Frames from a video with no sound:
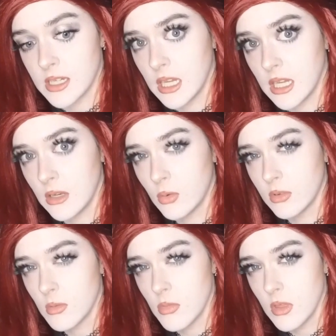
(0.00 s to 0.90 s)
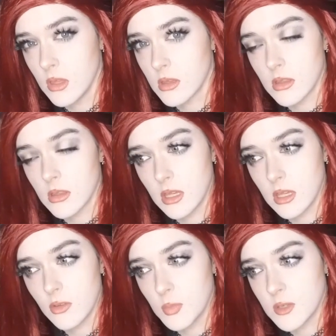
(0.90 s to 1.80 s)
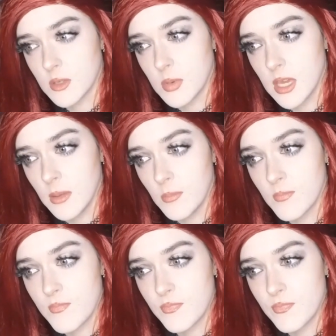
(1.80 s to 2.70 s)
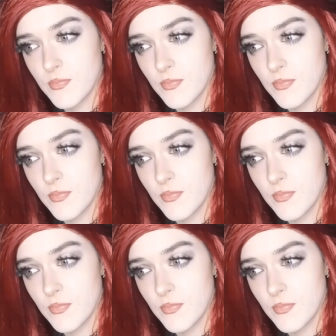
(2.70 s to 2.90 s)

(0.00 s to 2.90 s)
13 or something, I think he's meant to be.